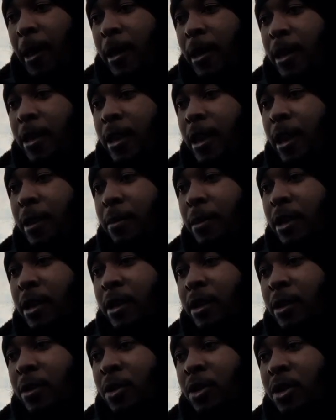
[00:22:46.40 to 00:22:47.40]
You know what I
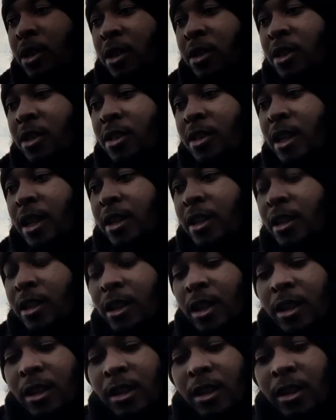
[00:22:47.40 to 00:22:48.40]
mean? He was understanding
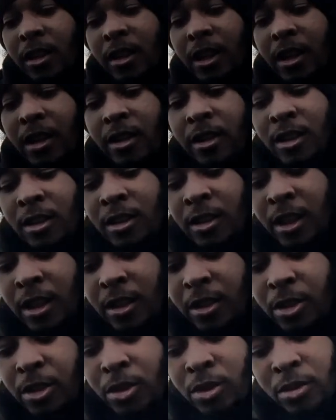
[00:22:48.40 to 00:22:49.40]
that he ain't gonna take
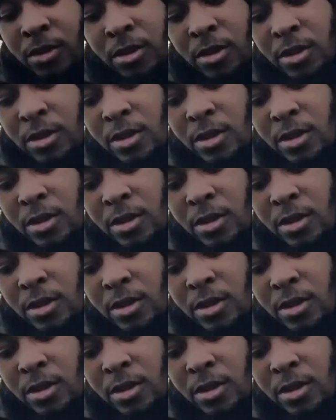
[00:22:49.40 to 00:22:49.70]
no